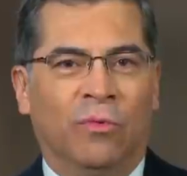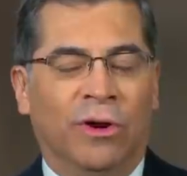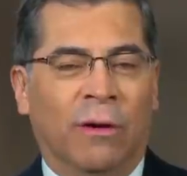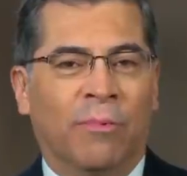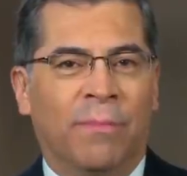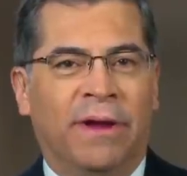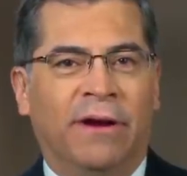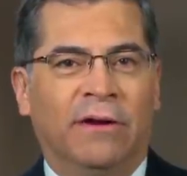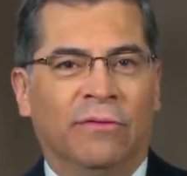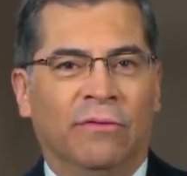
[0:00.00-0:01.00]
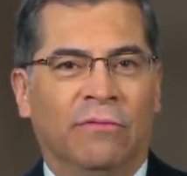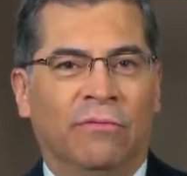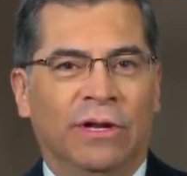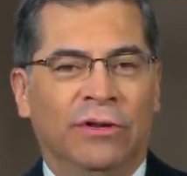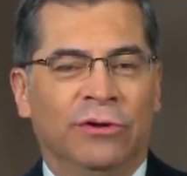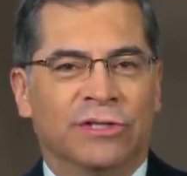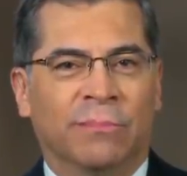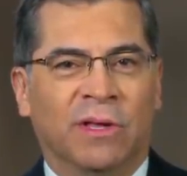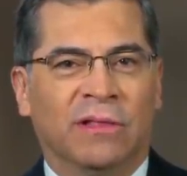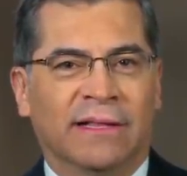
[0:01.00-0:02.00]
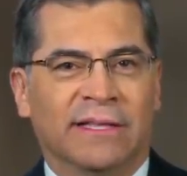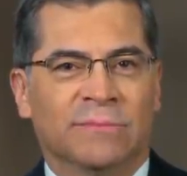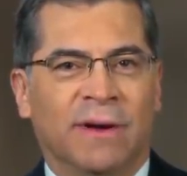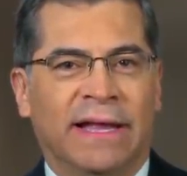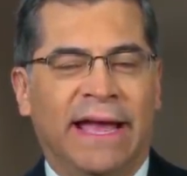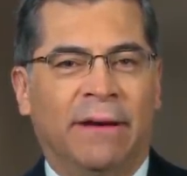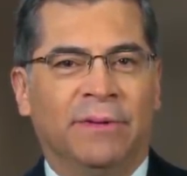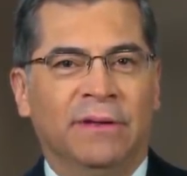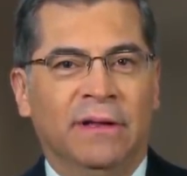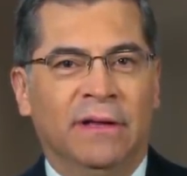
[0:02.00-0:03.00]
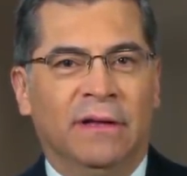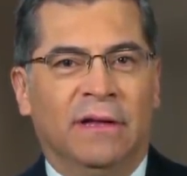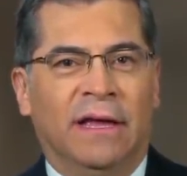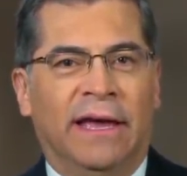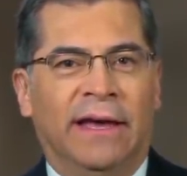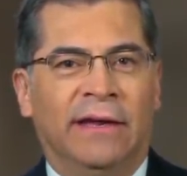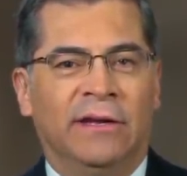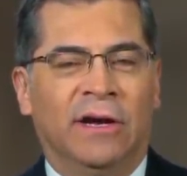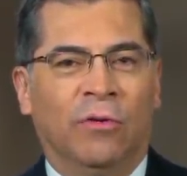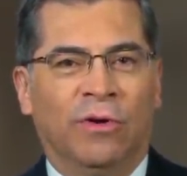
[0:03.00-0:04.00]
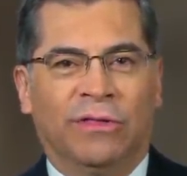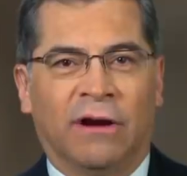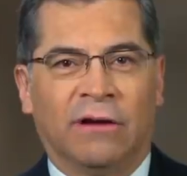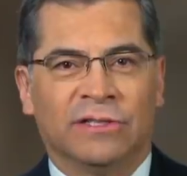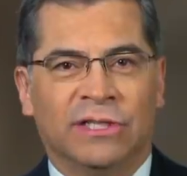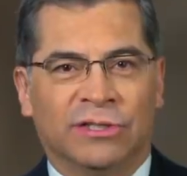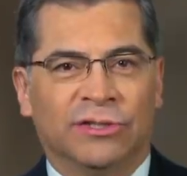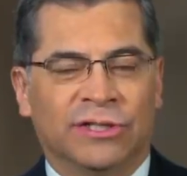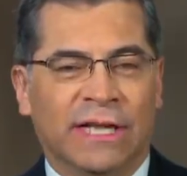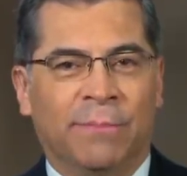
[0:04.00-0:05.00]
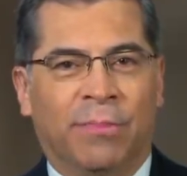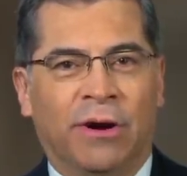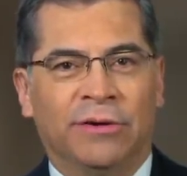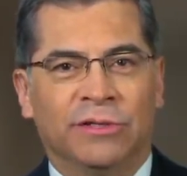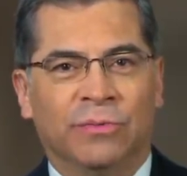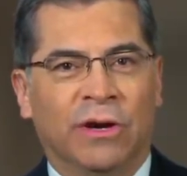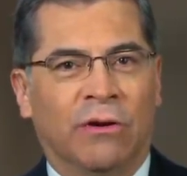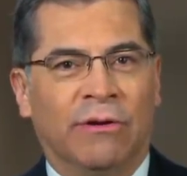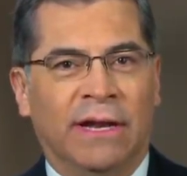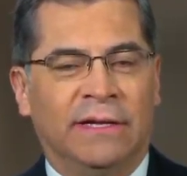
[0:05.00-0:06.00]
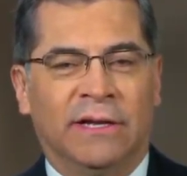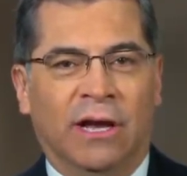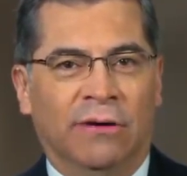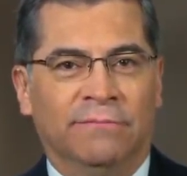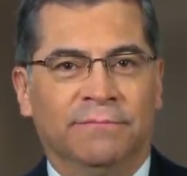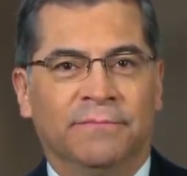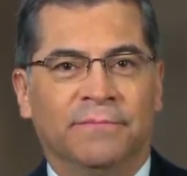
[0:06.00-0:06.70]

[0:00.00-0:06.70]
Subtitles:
We are prepared. We knew something like this might happen. And with our sister state partners, we are ready to go.